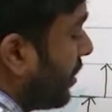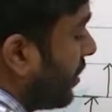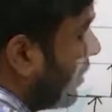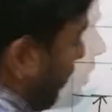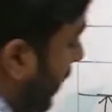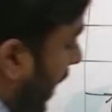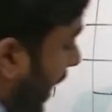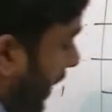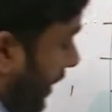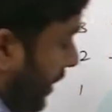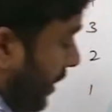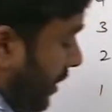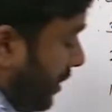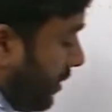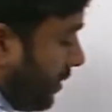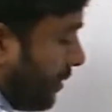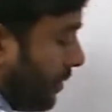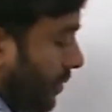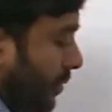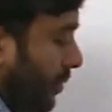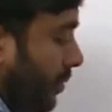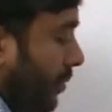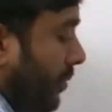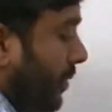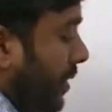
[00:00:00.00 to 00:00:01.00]
but
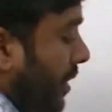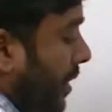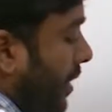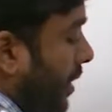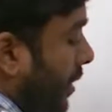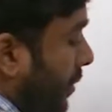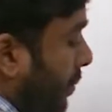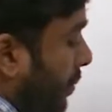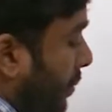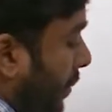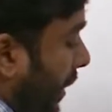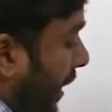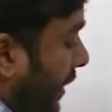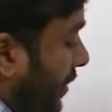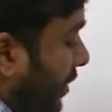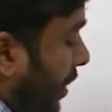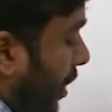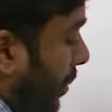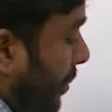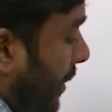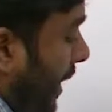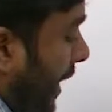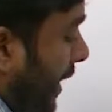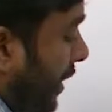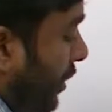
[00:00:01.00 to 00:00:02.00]
plus or
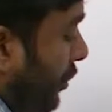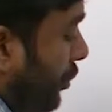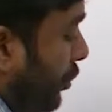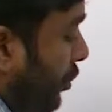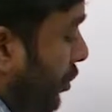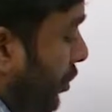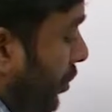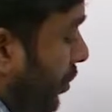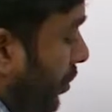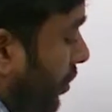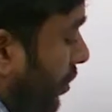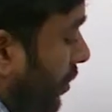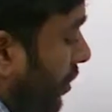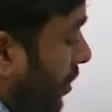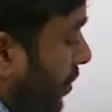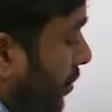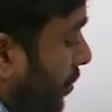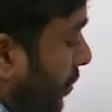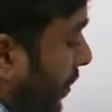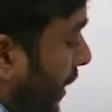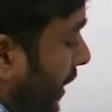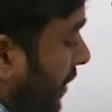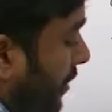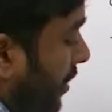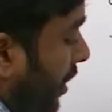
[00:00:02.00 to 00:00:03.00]
minus 2,
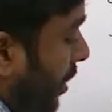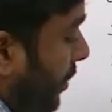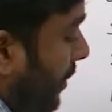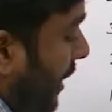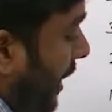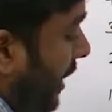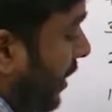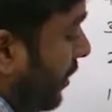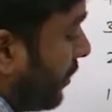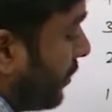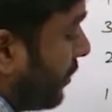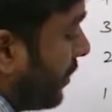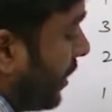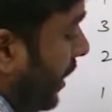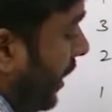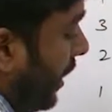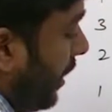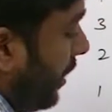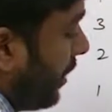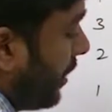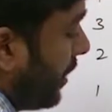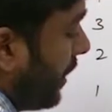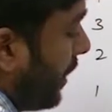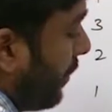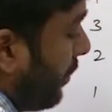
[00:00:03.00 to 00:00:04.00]
plus or minus
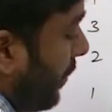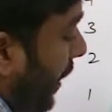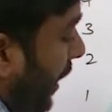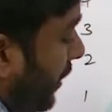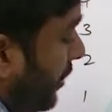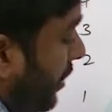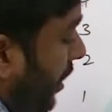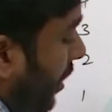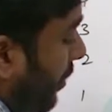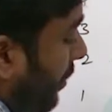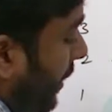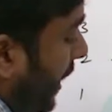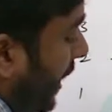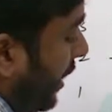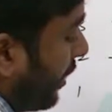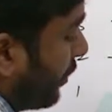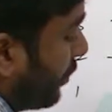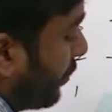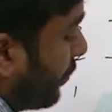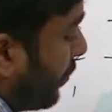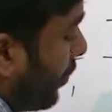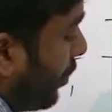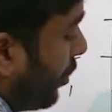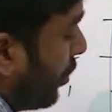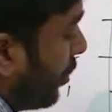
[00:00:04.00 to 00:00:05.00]
3, plus or minus
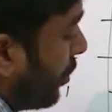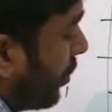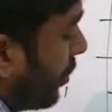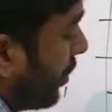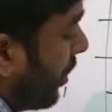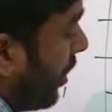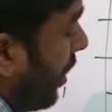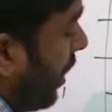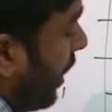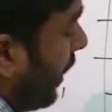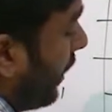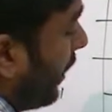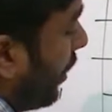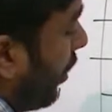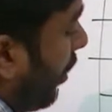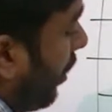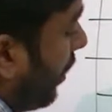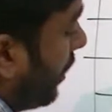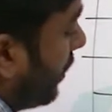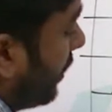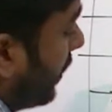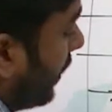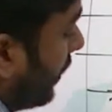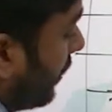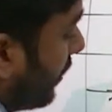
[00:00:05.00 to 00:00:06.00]
4 and
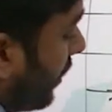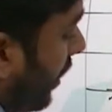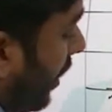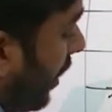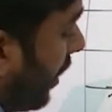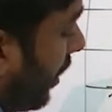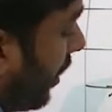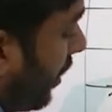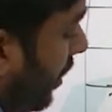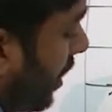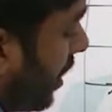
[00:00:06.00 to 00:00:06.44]
all these are